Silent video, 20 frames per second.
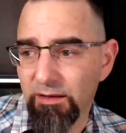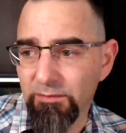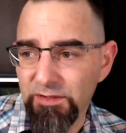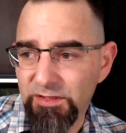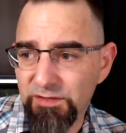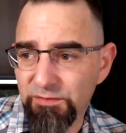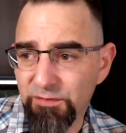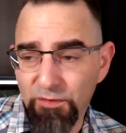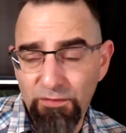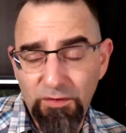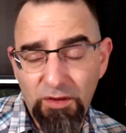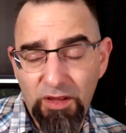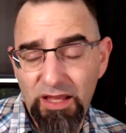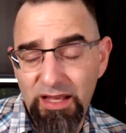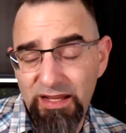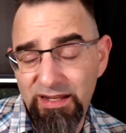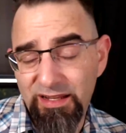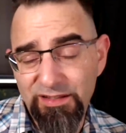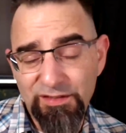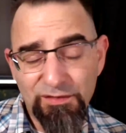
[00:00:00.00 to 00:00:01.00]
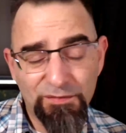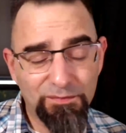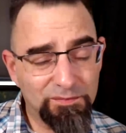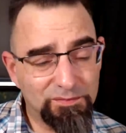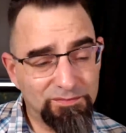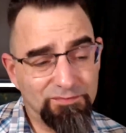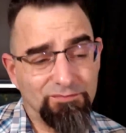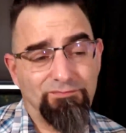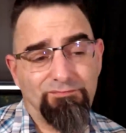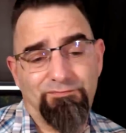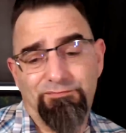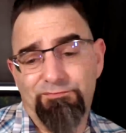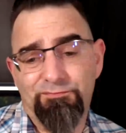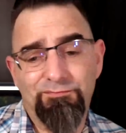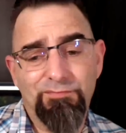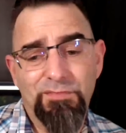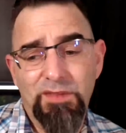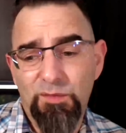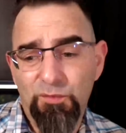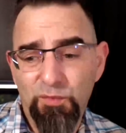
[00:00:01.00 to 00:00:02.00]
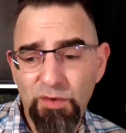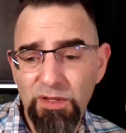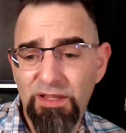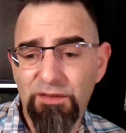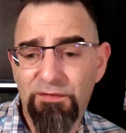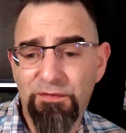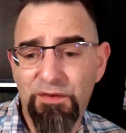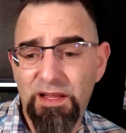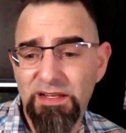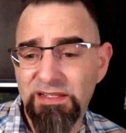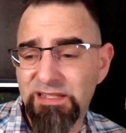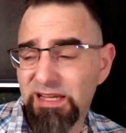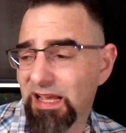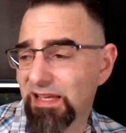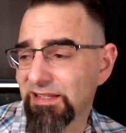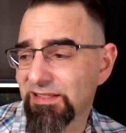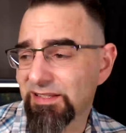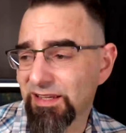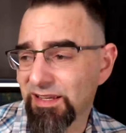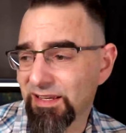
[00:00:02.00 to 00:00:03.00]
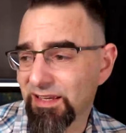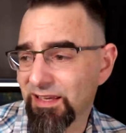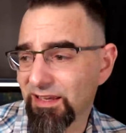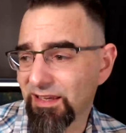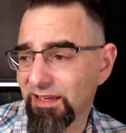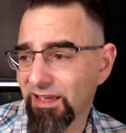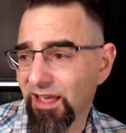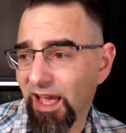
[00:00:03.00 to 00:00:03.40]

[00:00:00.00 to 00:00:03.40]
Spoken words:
This Fluval light is really fantastic.